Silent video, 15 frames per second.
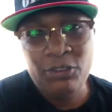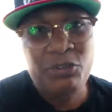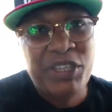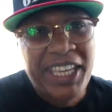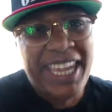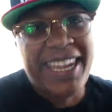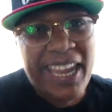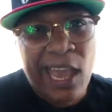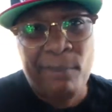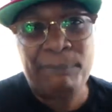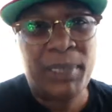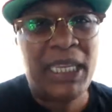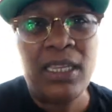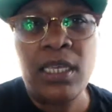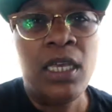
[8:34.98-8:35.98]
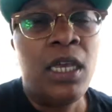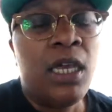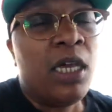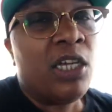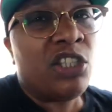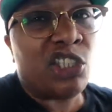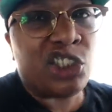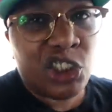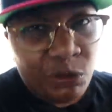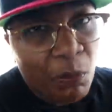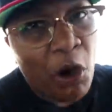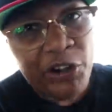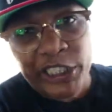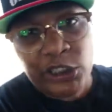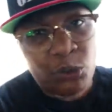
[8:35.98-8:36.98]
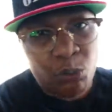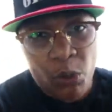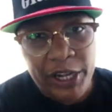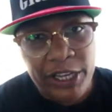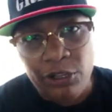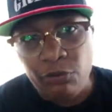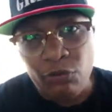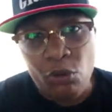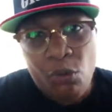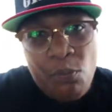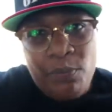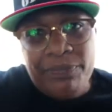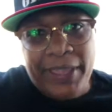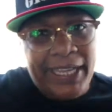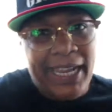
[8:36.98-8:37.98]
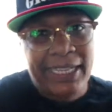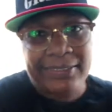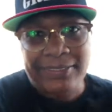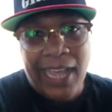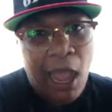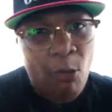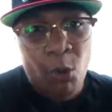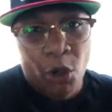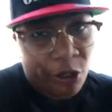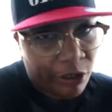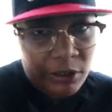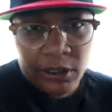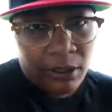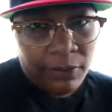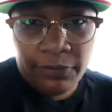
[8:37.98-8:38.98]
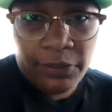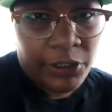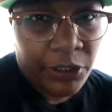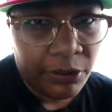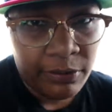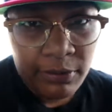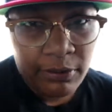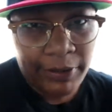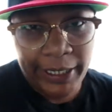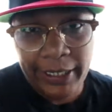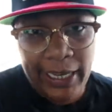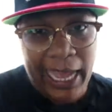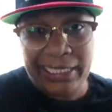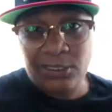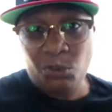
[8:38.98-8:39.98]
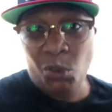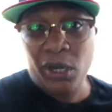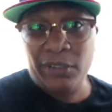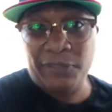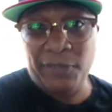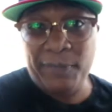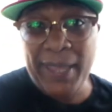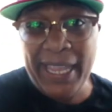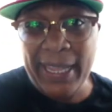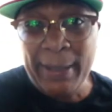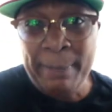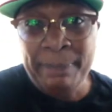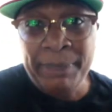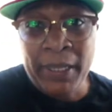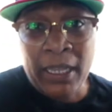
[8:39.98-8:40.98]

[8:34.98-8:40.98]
you cannot be the smartest one in the room. That has not worked for you, right? hasn't worked for me.